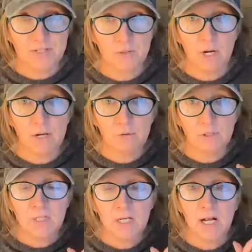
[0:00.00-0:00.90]

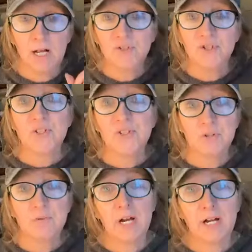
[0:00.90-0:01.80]
So I'll just
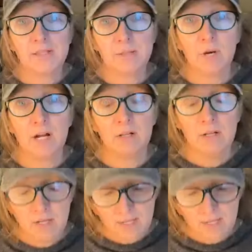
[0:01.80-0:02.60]
do that as well.